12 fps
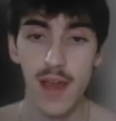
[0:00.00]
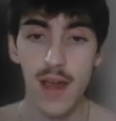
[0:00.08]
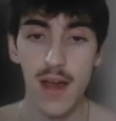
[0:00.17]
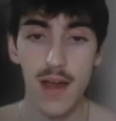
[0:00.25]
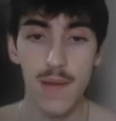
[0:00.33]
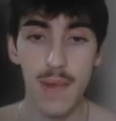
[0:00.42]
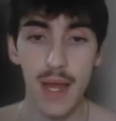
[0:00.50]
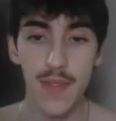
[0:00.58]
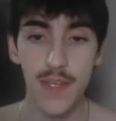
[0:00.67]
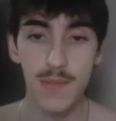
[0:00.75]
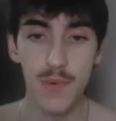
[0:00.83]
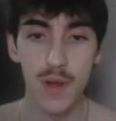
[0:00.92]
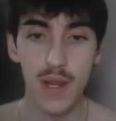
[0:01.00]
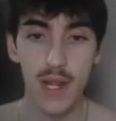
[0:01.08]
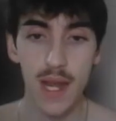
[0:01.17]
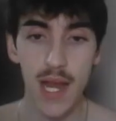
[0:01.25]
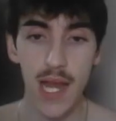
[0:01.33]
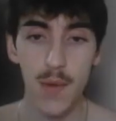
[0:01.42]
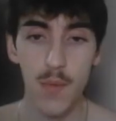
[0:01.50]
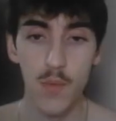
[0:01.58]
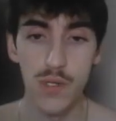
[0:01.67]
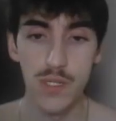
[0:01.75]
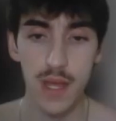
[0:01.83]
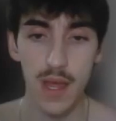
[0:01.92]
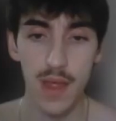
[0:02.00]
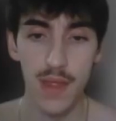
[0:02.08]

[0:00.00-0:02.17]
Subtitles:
At this point, I was